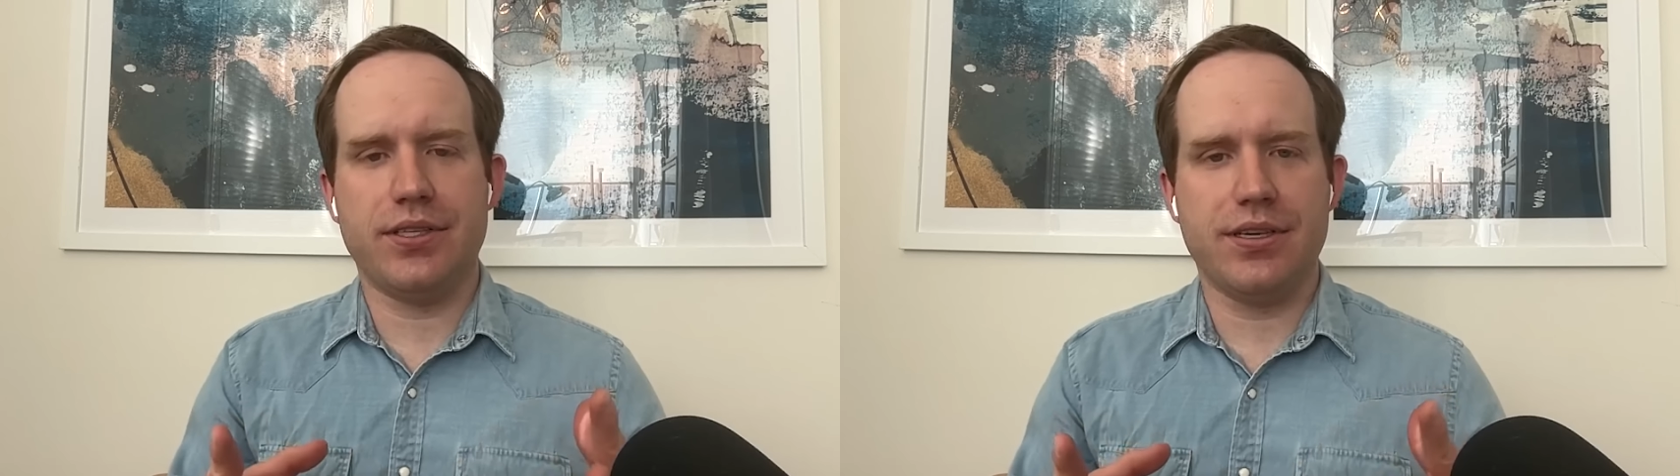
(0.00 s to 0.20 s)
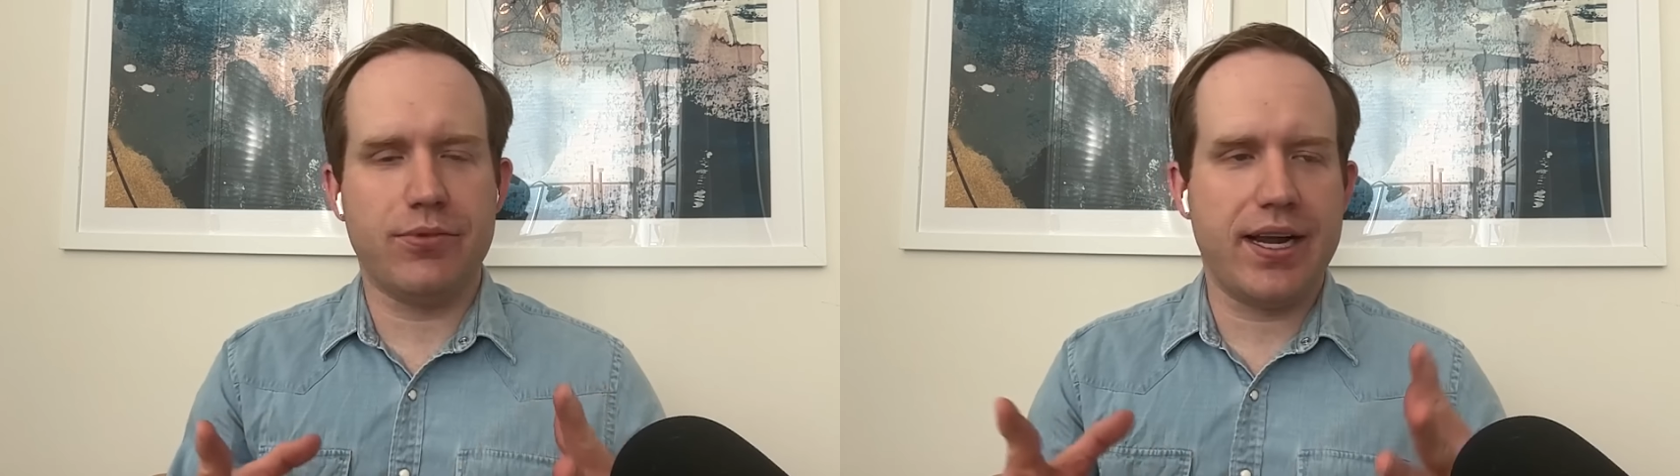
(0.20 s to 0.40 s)

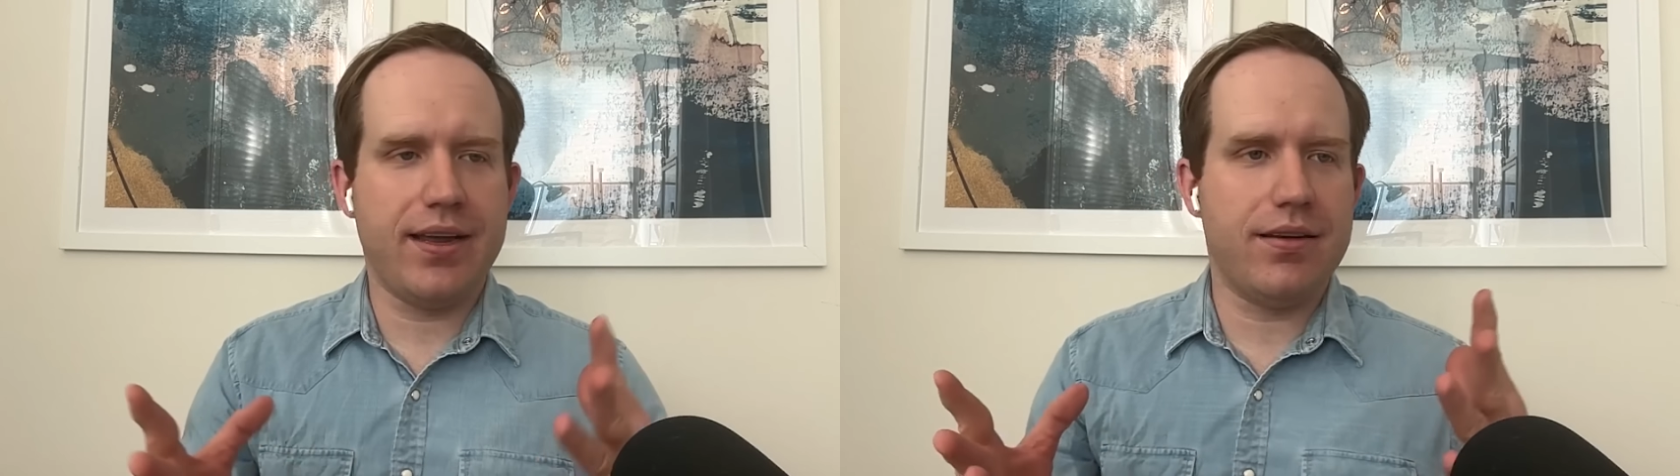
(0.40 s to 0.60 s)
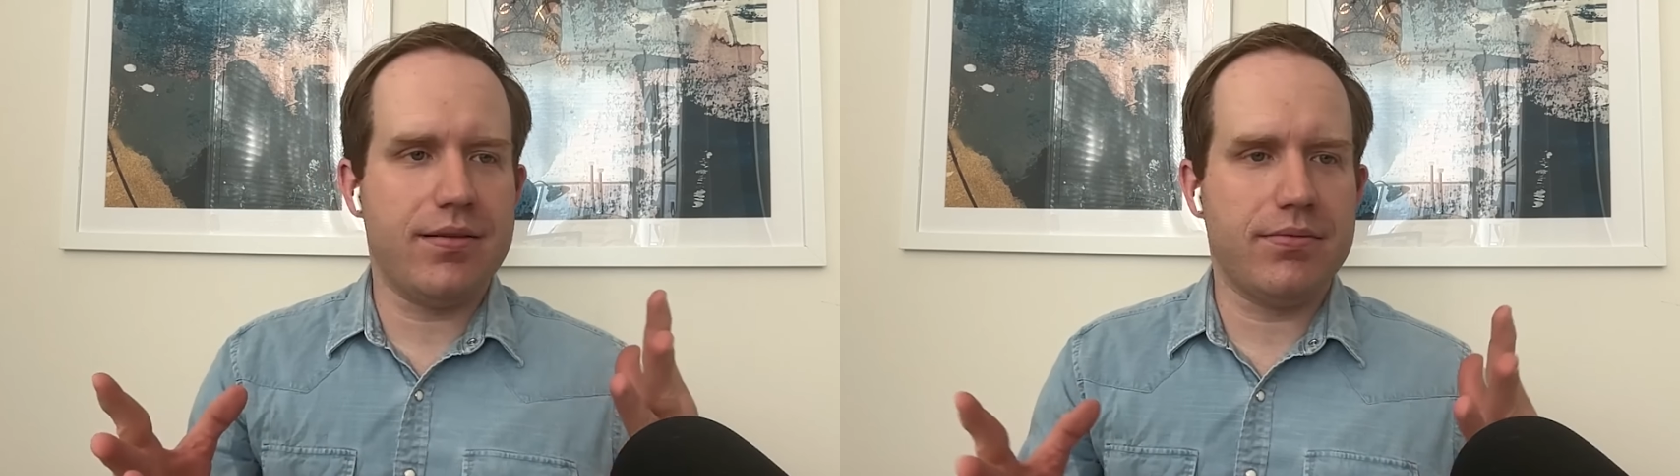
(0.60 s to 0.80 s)
some
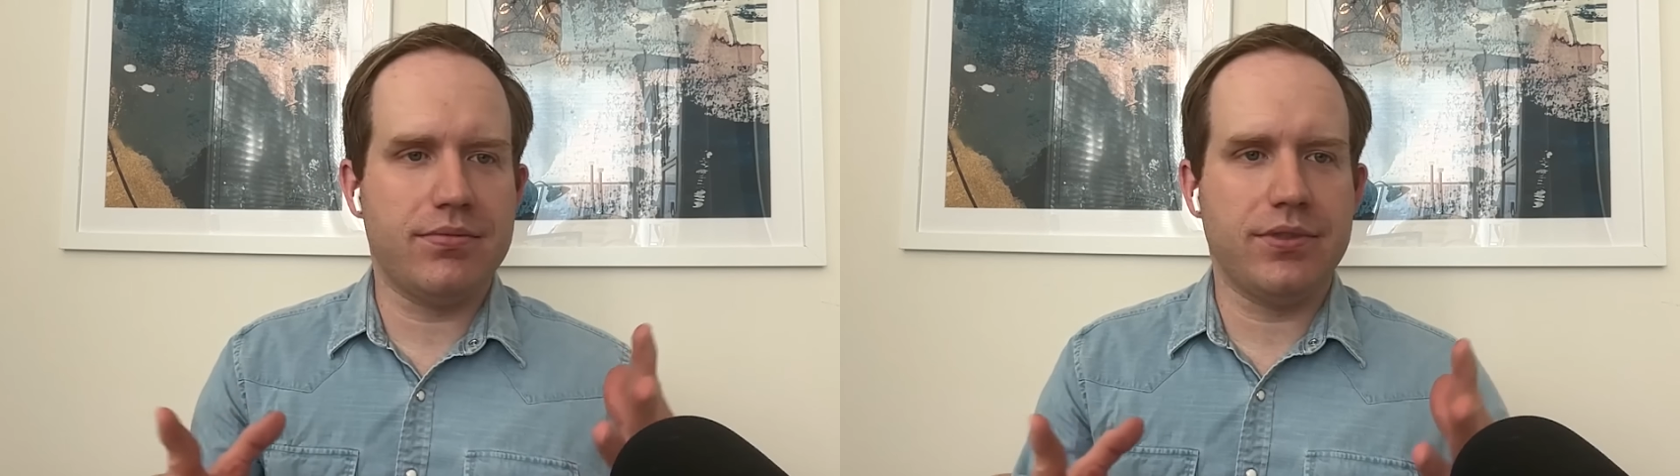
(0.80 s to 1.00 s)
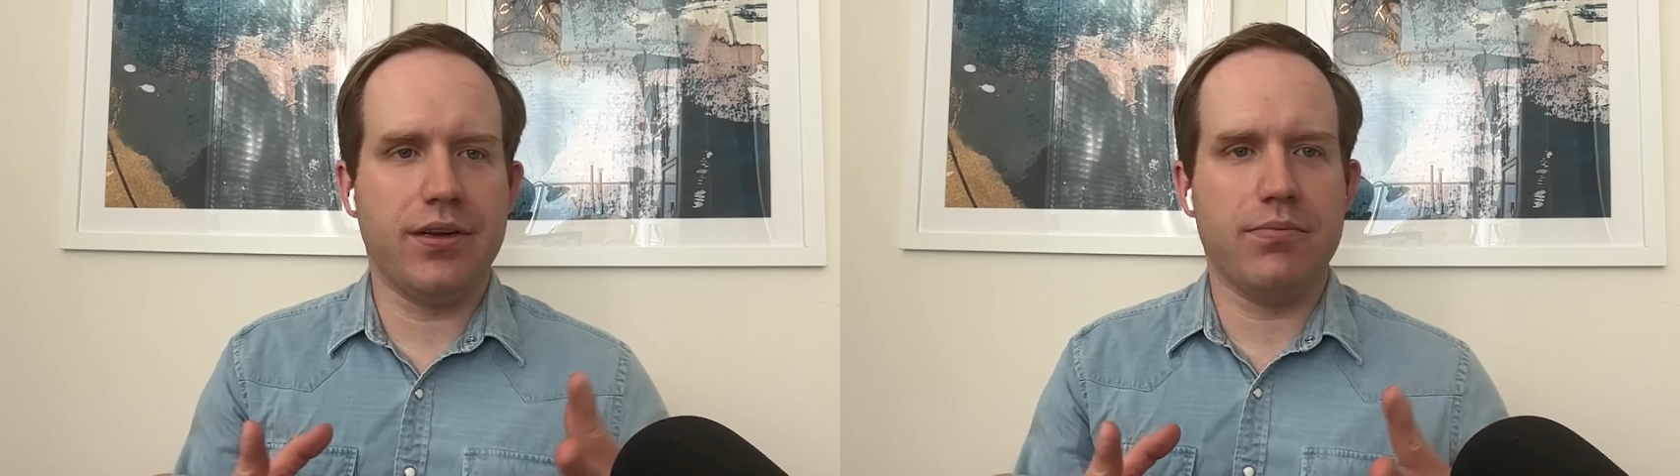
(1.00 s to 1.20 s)

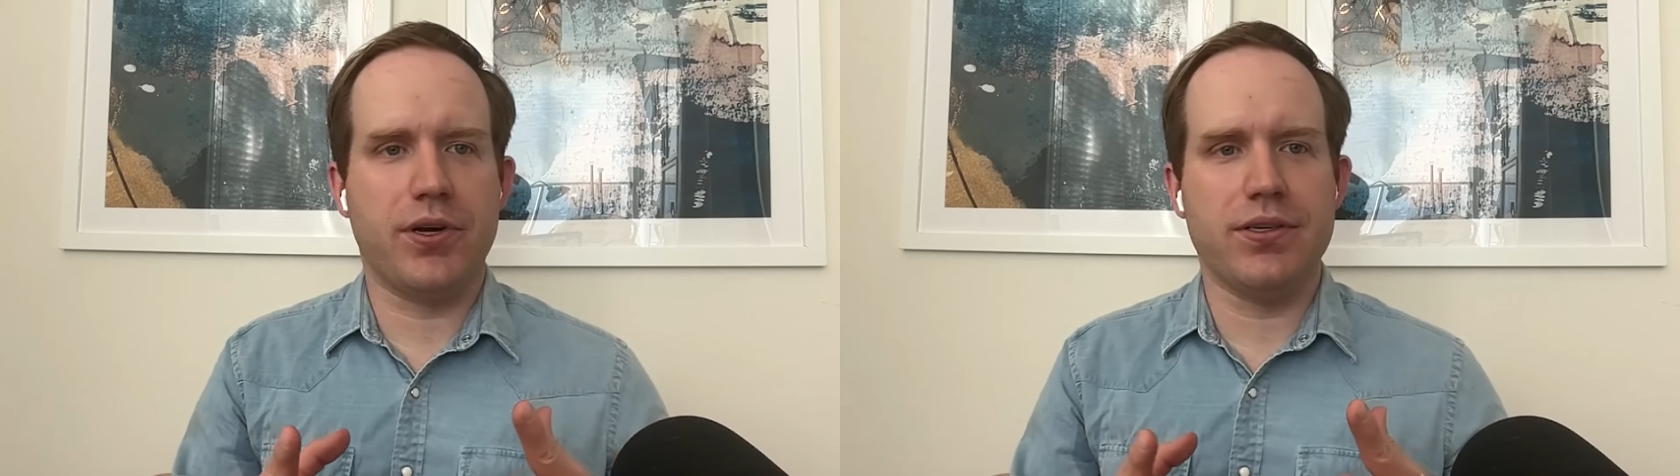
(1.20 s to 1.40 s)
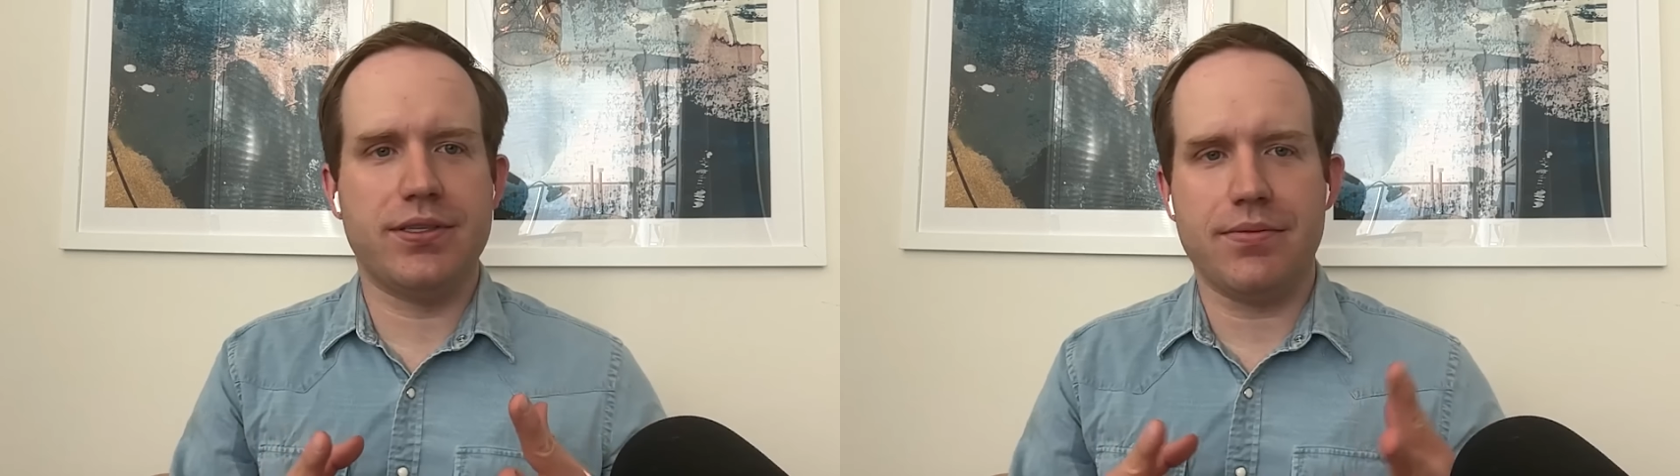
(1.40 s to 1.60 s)
random,
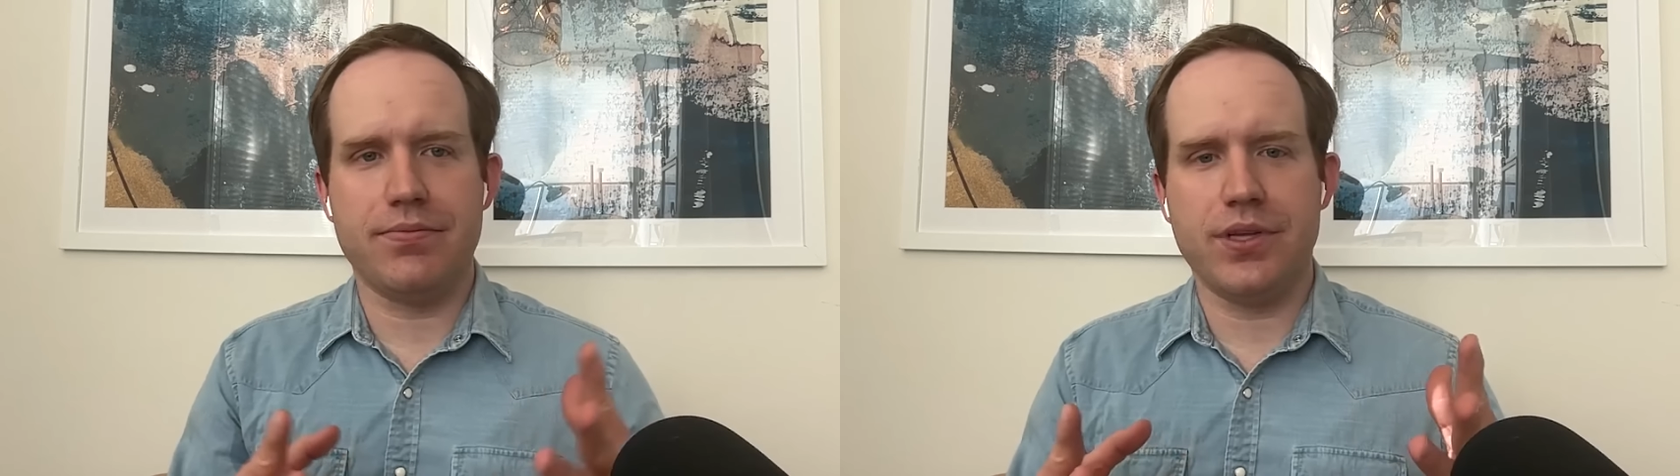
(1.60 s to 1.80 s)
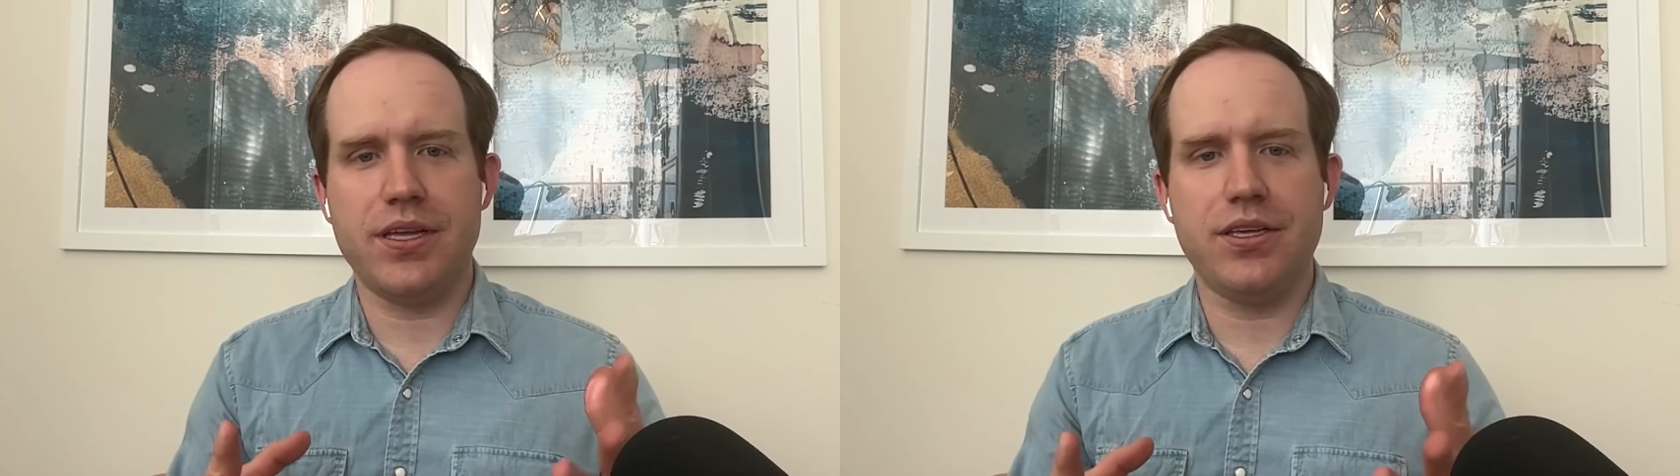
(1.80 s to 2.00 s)

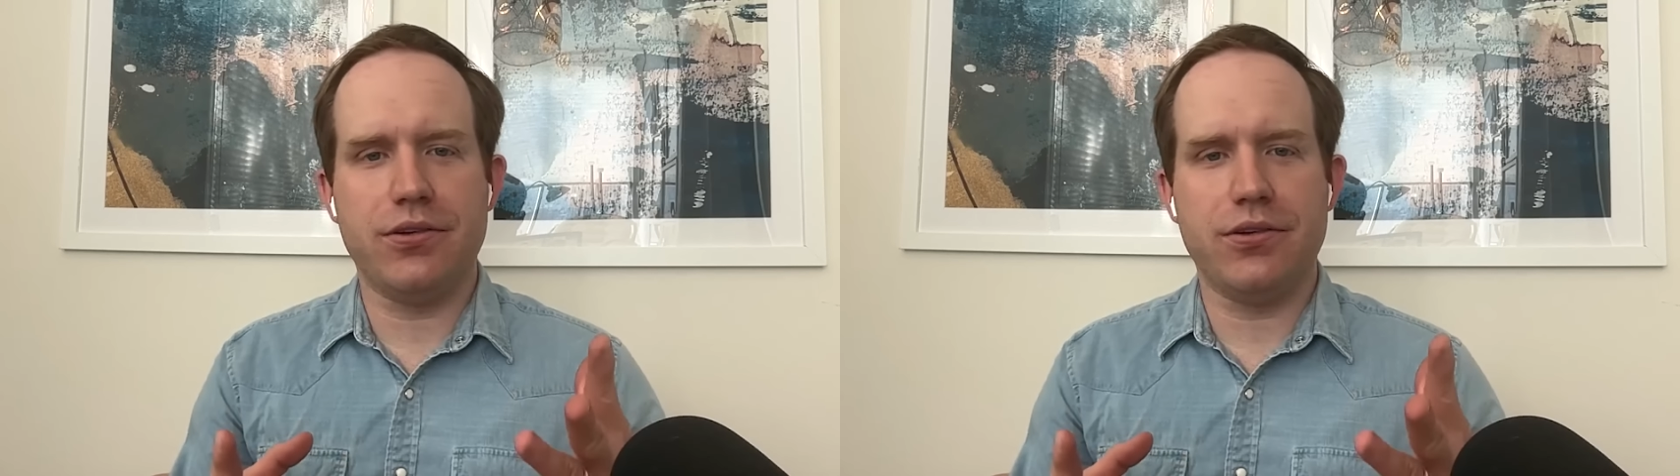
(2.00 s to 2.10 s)
person,